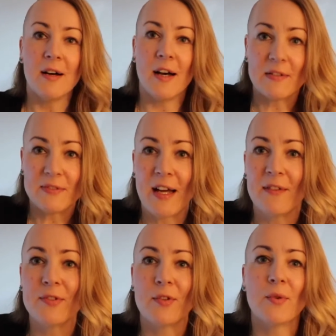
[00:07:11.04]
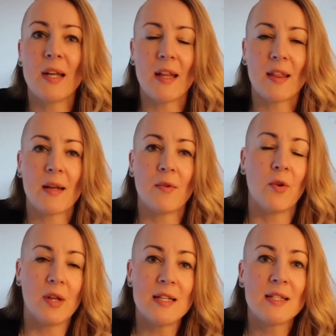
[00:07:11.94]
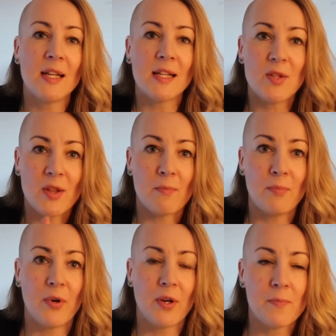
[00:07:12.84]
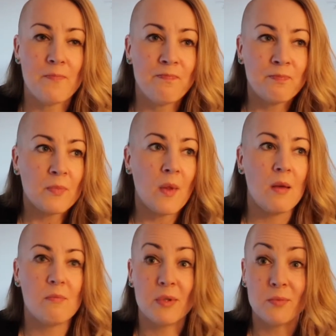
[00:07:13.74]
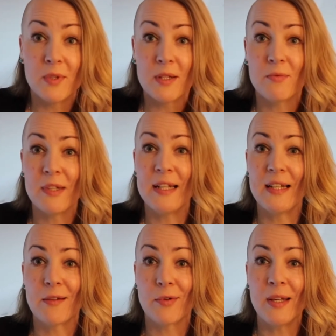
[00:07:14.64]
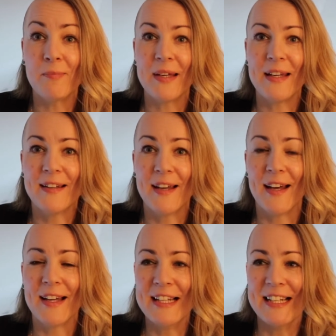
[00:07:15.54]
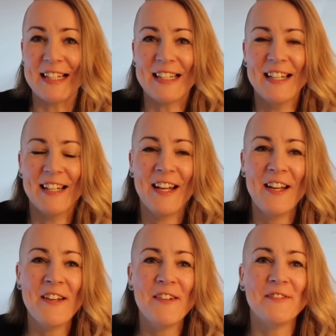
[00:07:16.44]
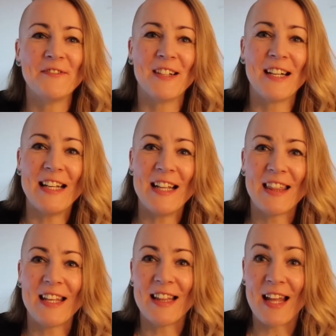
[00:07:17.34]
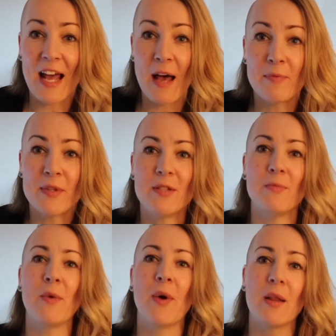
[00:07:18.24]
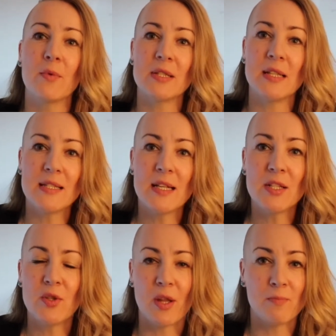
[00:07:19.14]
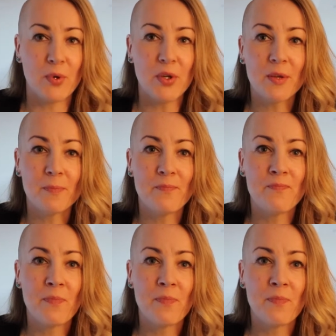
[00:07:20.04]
after reading that or listening to that book. But one really creepy and funny thing that happened to me while I was listening to that book,